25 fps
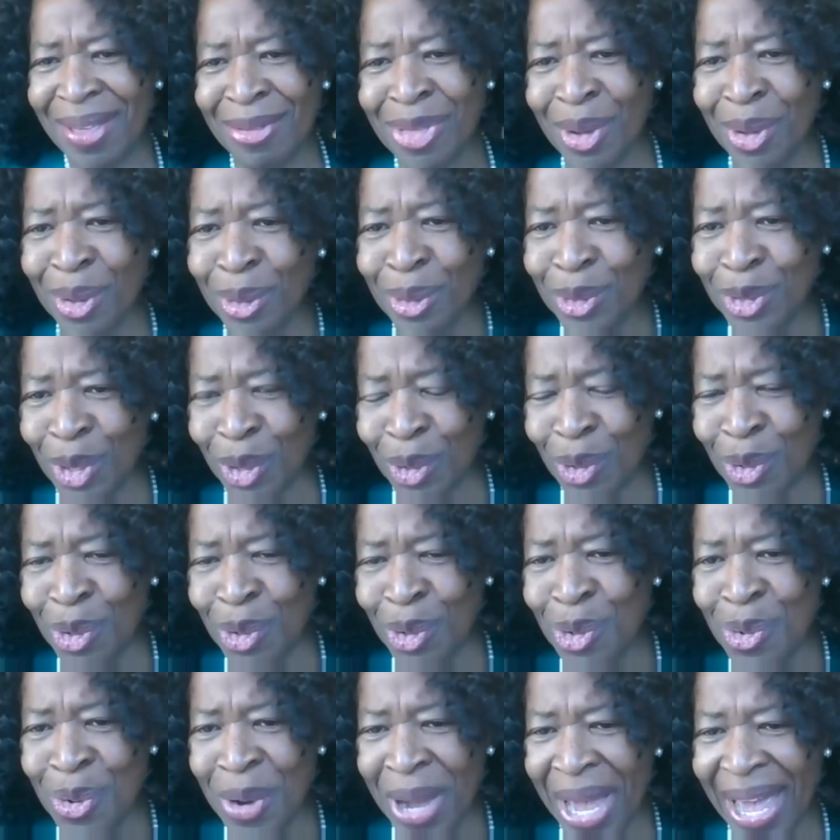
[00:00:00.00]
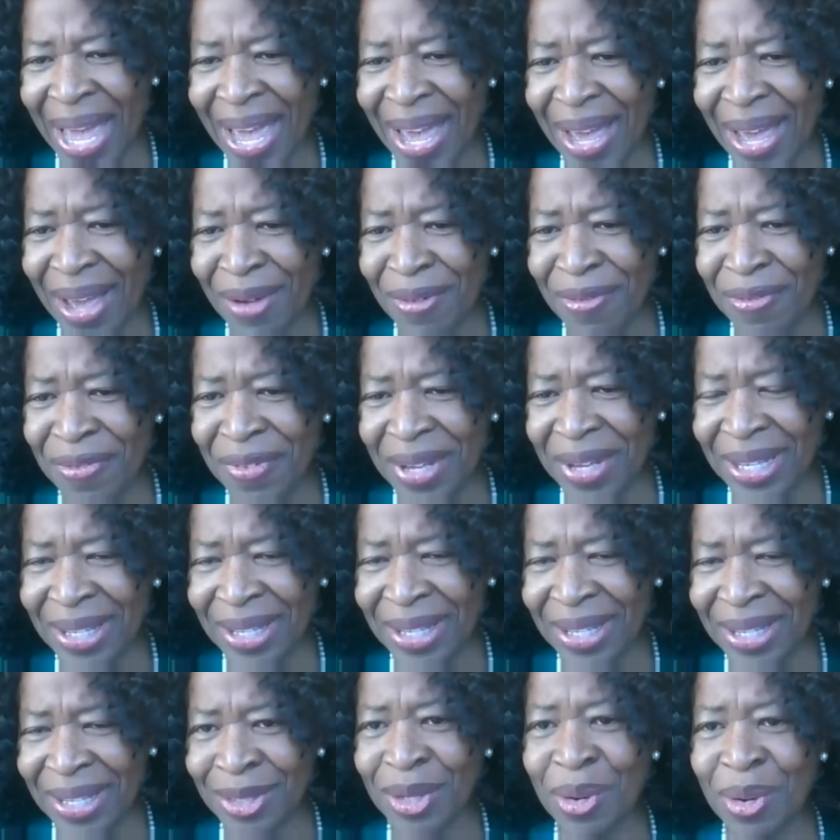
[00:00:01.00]
those who have
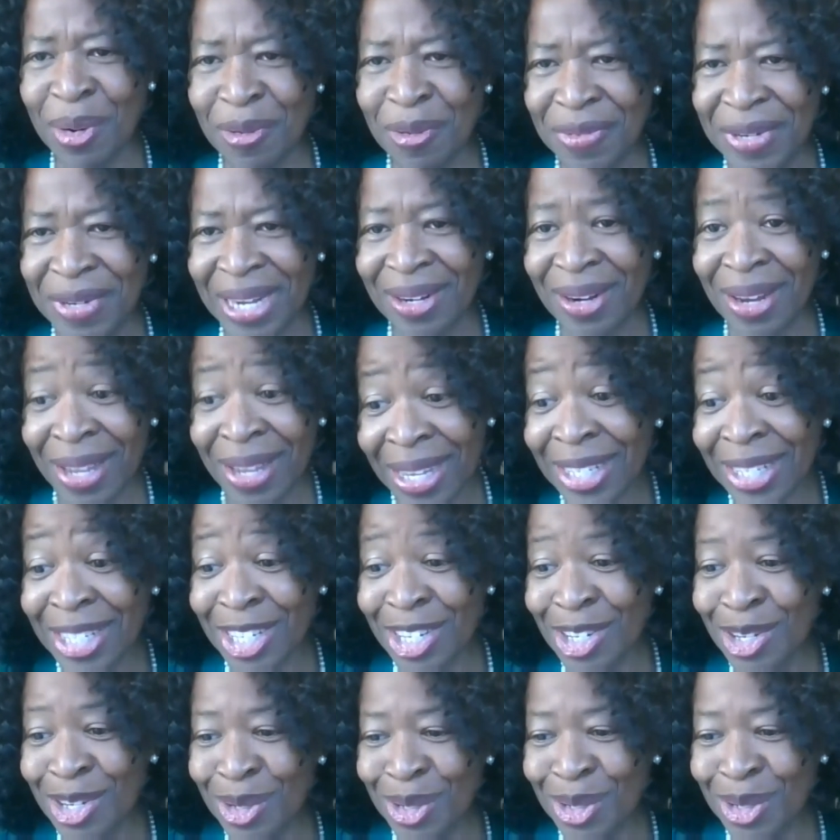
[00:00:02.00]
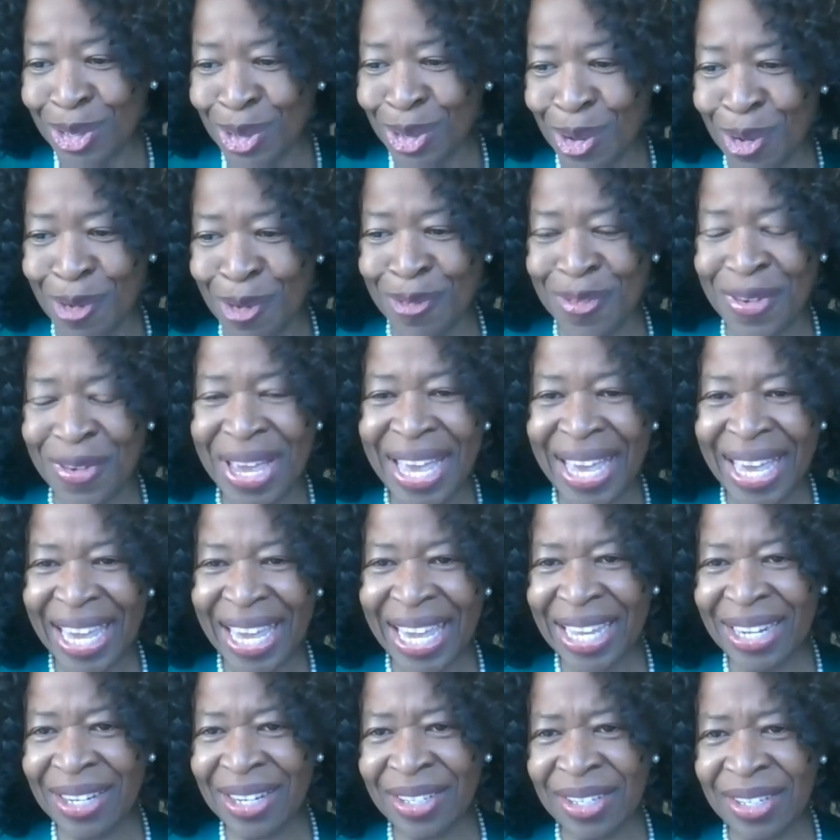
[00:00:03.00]
served and continue to serve
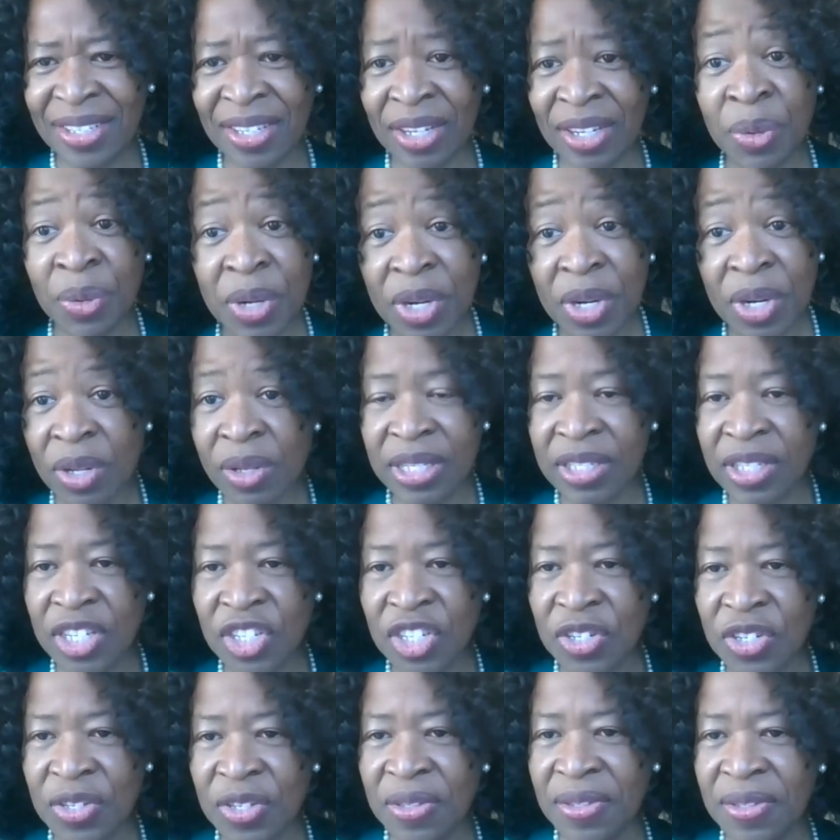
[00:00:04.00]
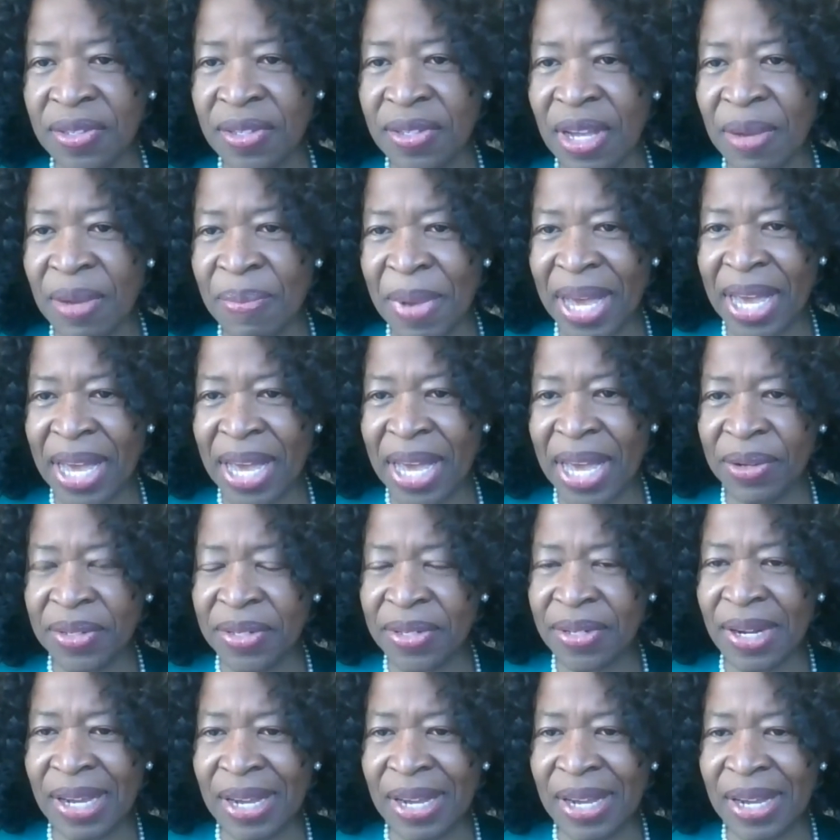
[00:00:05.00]
in critical conditions about
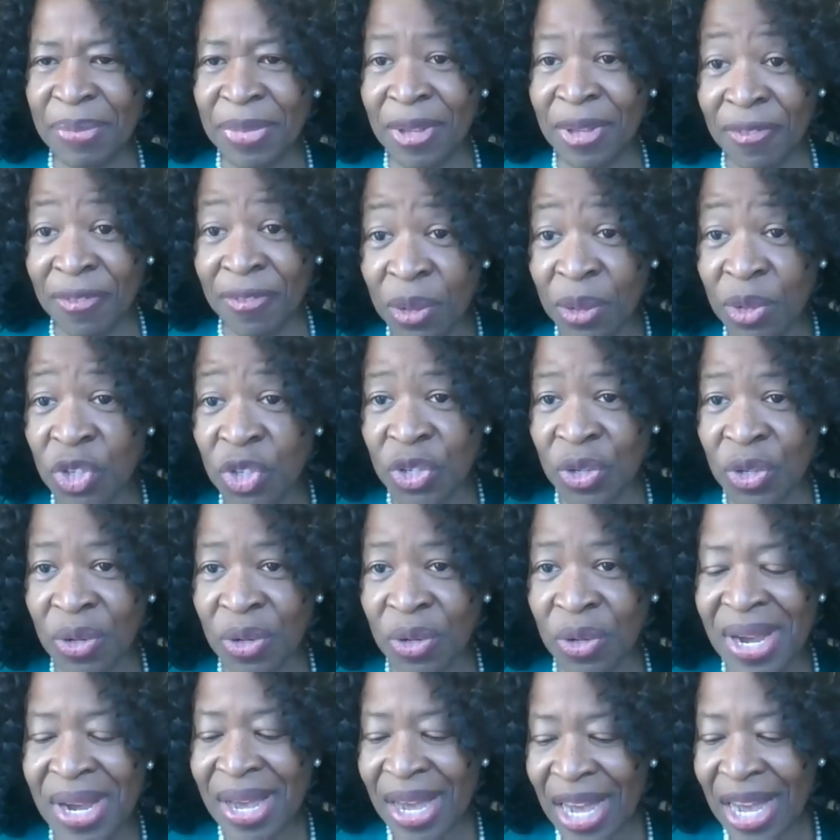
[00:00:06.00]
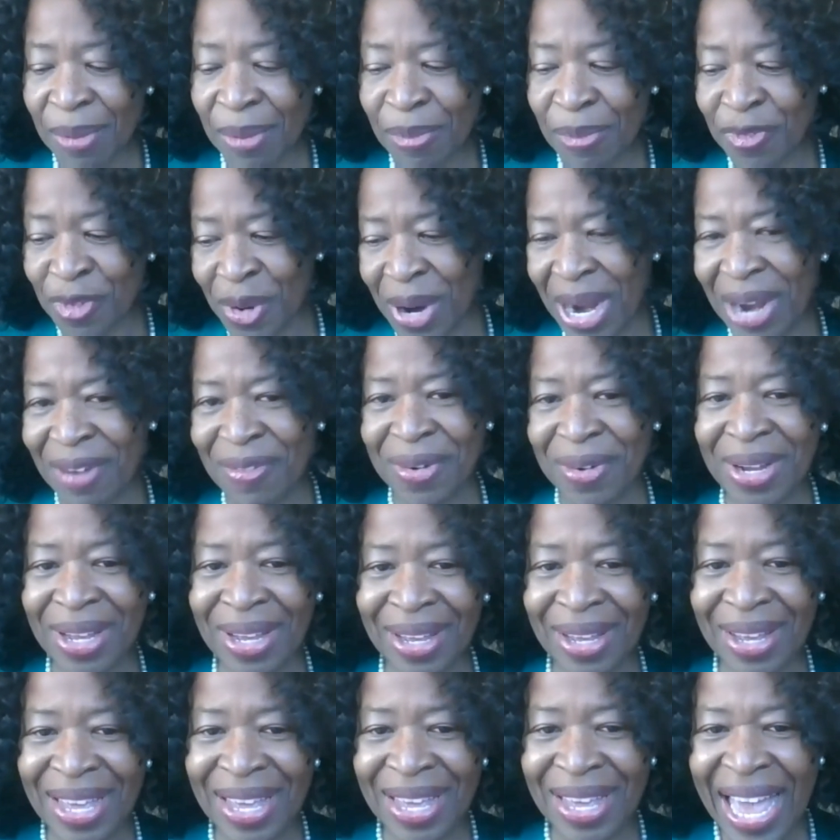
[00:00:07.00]
the future for
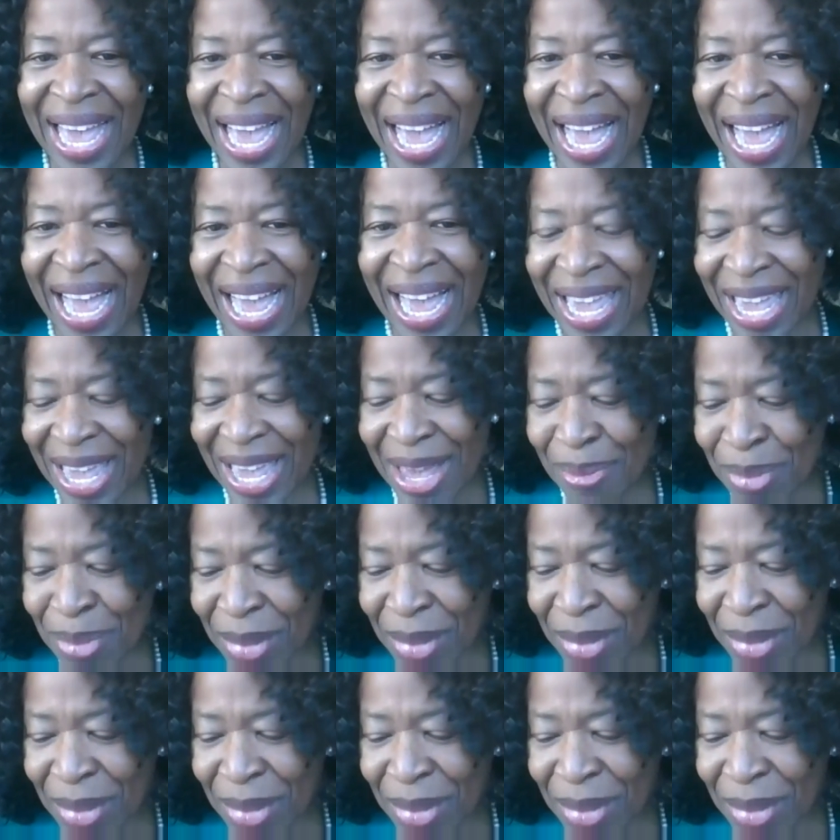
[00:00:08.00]
Africa. I am